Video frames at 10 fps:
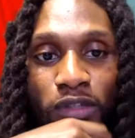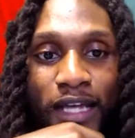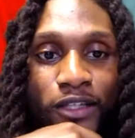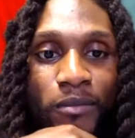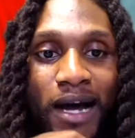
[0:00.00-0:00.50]

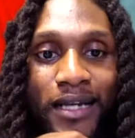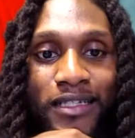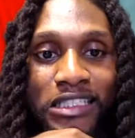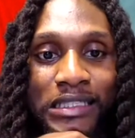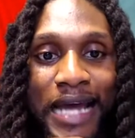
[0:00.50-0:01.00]
Like, your body
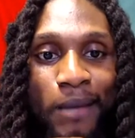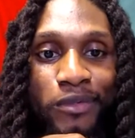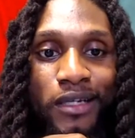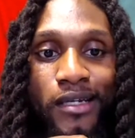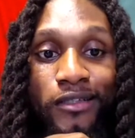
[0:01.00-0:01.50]
is
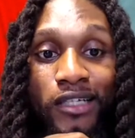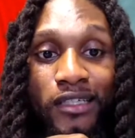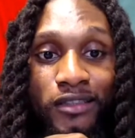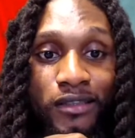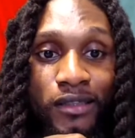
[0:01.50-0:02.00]
adapting and
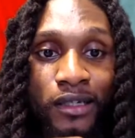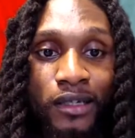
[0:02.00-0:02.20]
adjusting.